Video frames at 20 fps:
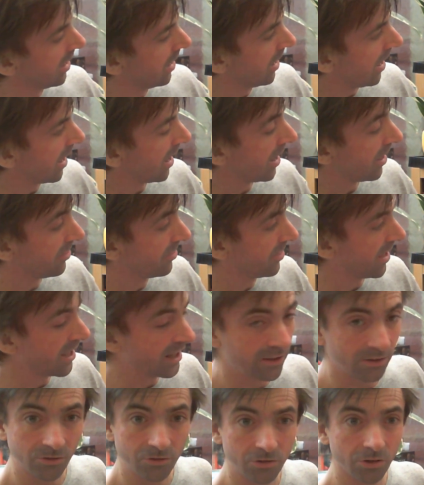
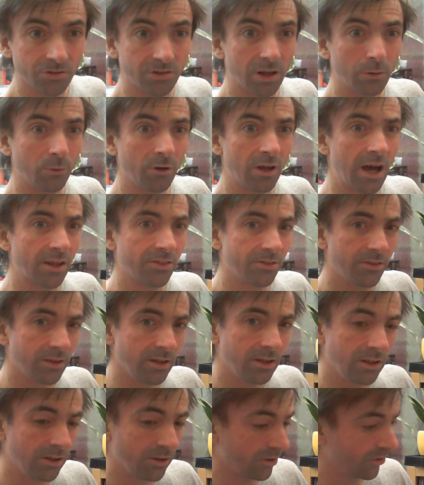Then, just like we had
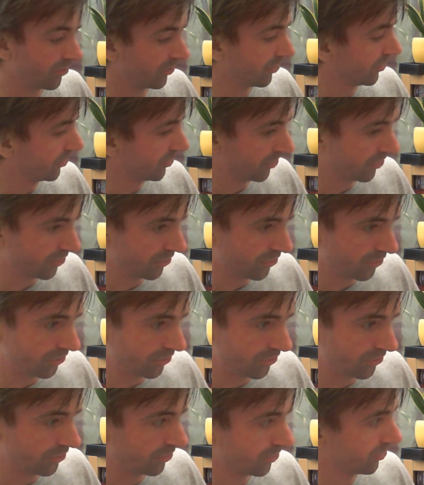the
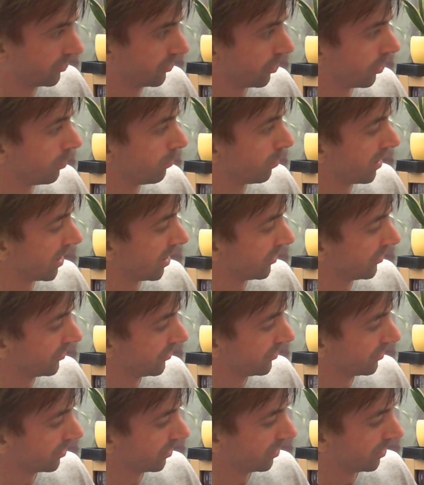
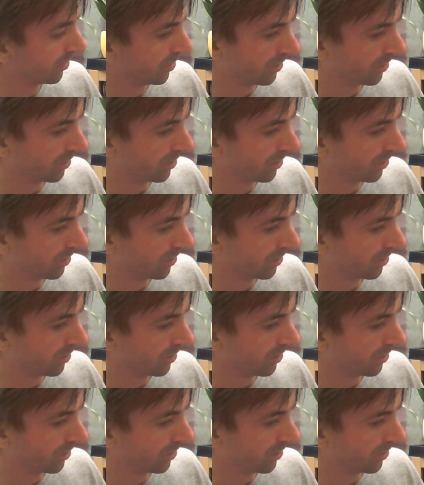Stormcast